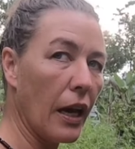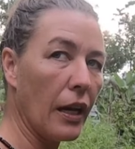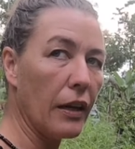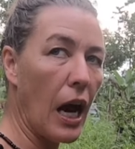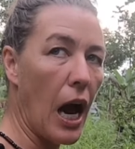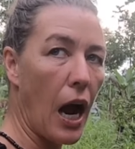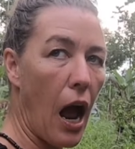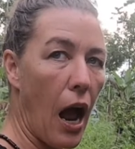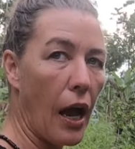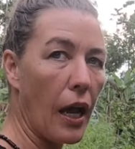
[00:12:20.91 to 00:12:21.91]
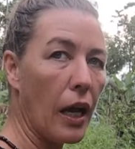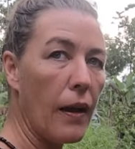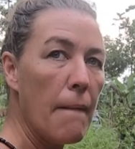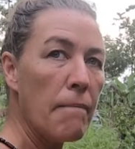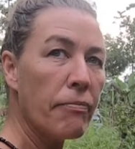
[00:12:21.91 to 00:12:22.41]
And
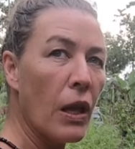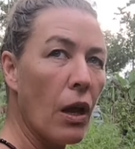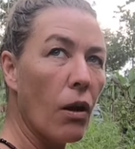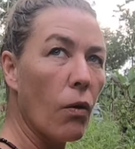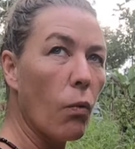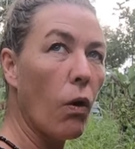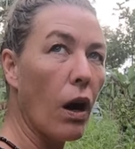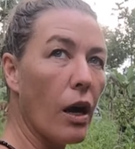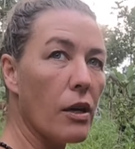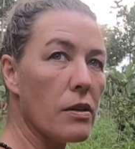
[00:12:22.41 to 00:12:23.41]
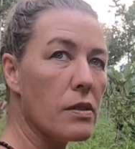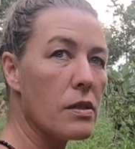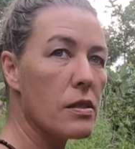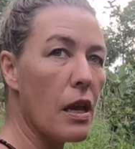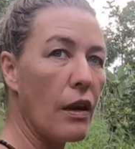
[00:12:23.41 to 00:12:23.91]
I was